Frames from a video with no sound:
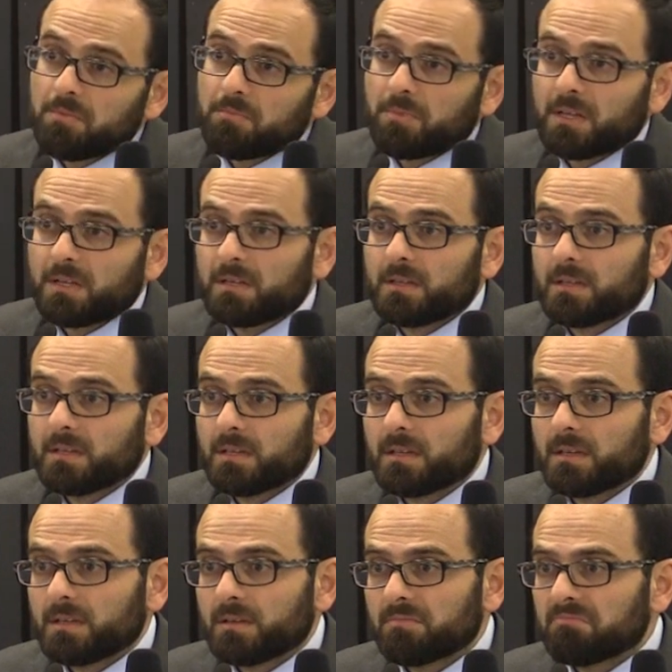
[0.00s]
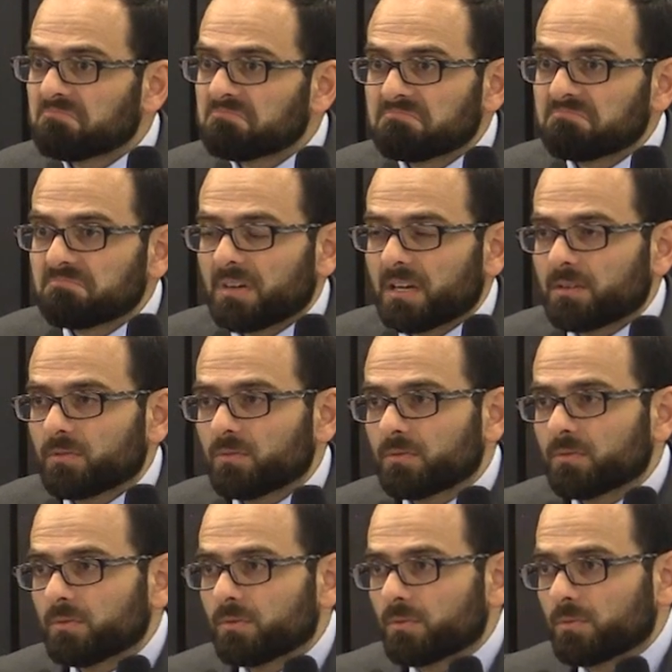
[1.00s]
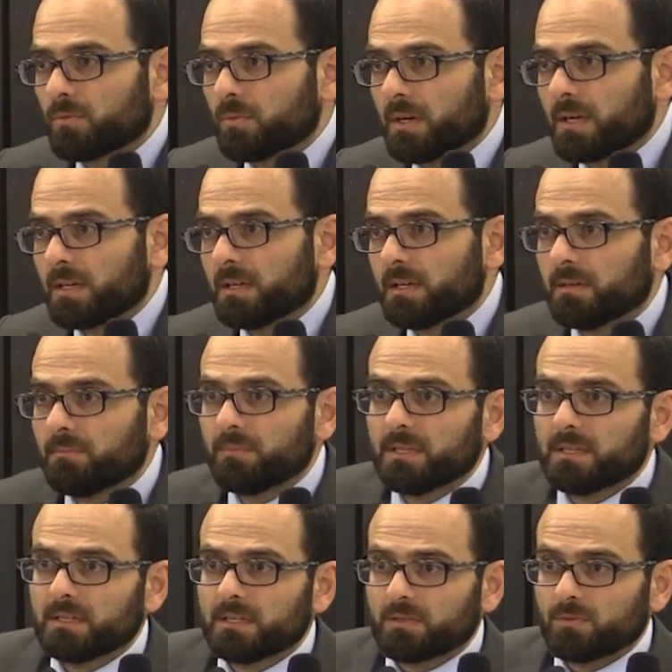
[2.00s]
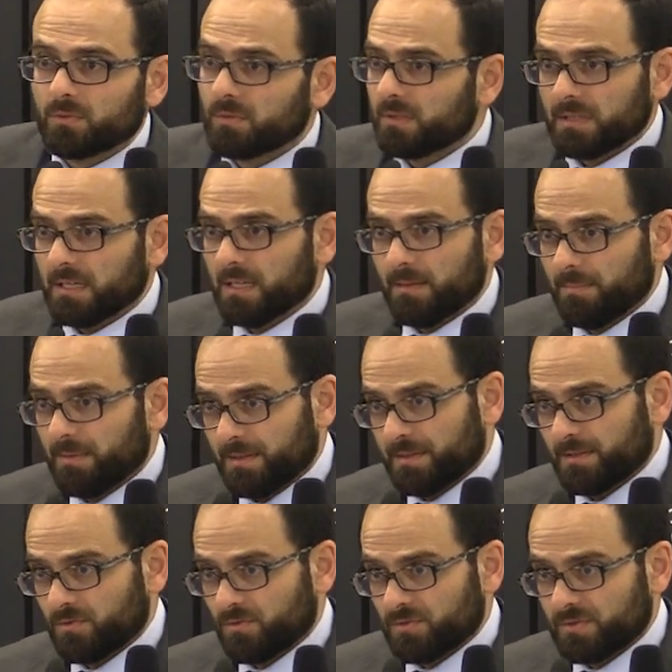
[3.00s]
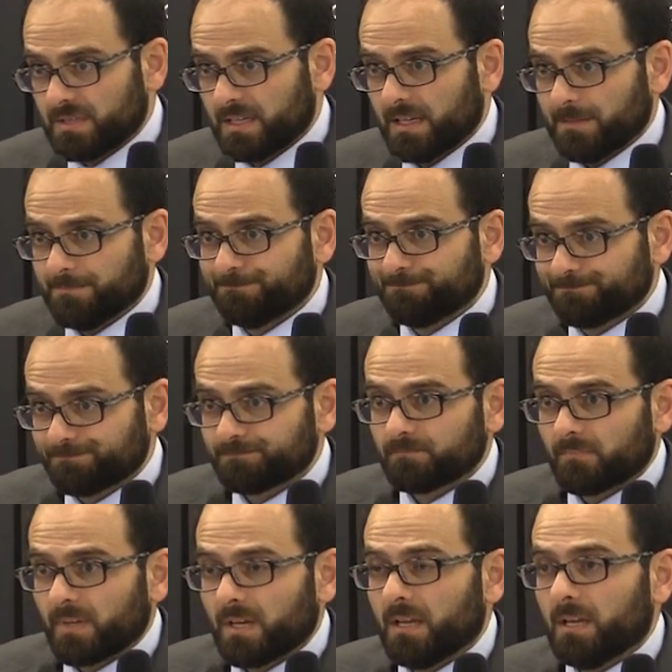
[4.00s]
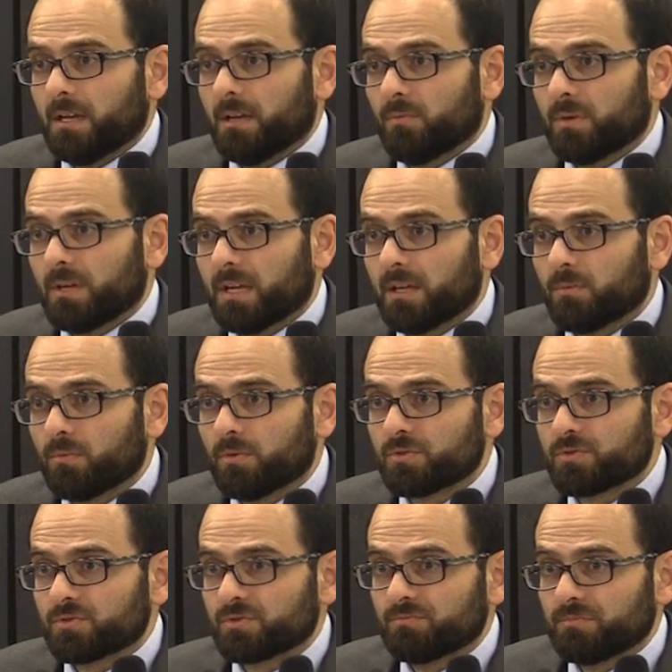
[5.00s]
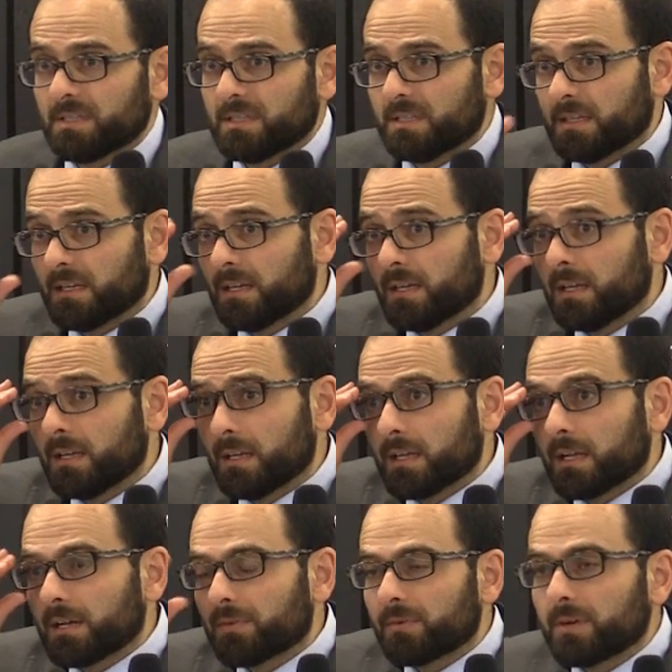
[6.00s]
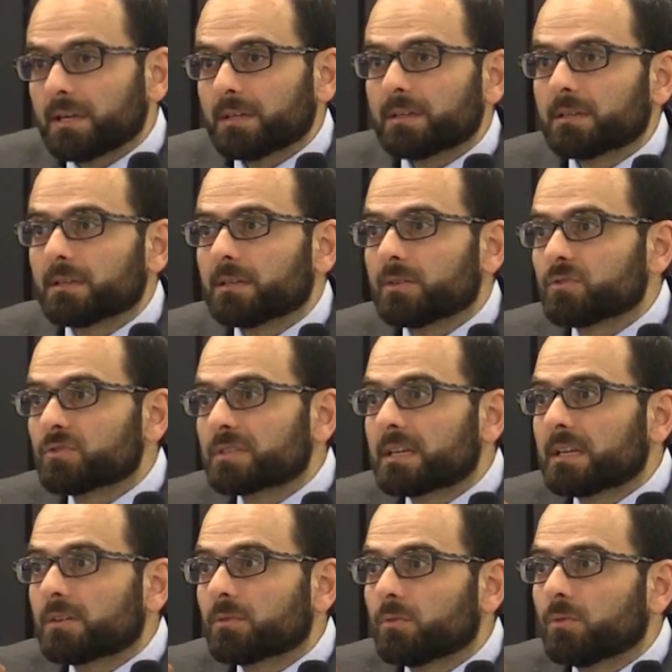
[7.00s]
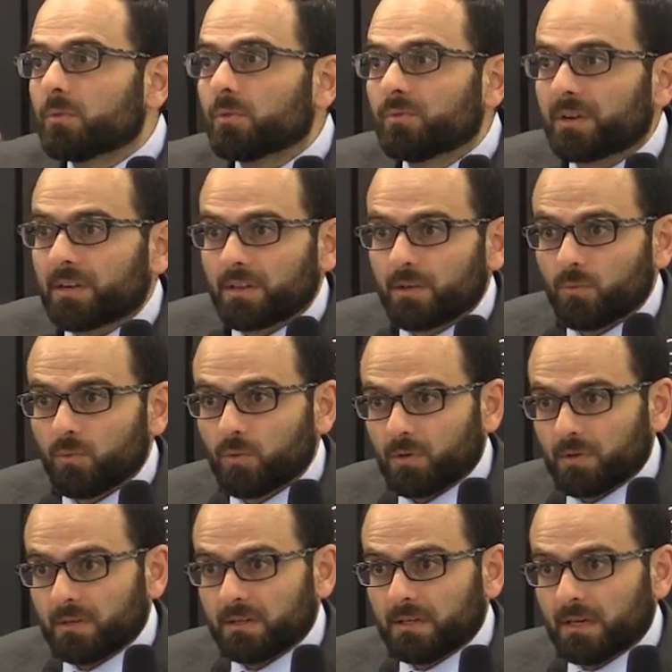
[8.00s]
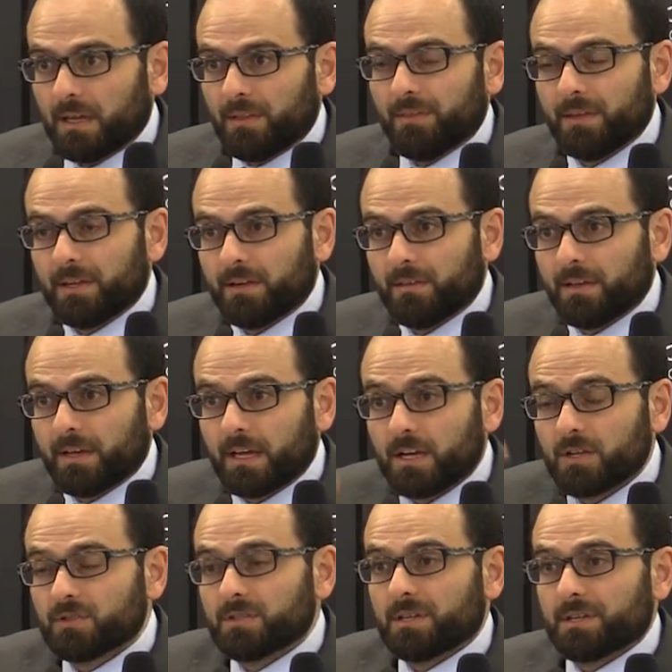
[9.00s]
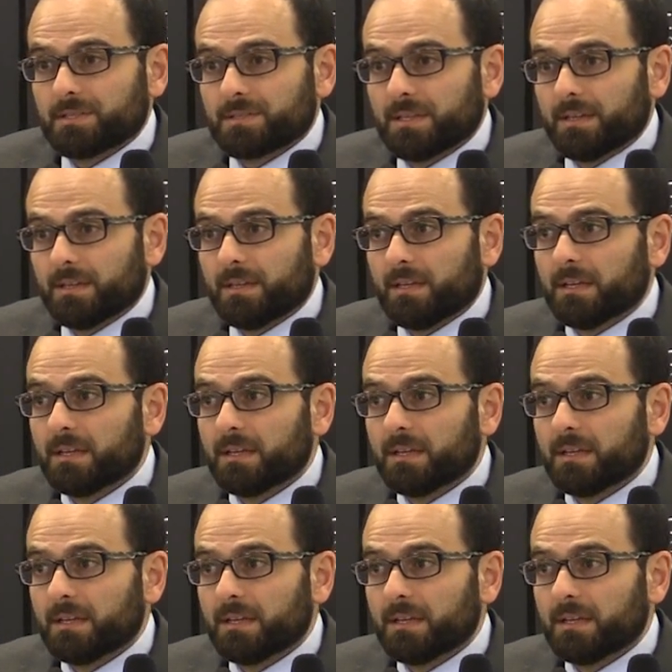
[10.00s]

But uh, I don't know why media don't help in this concern. Uh, when I watch media, I find it illustrate all over the world and the cultures and the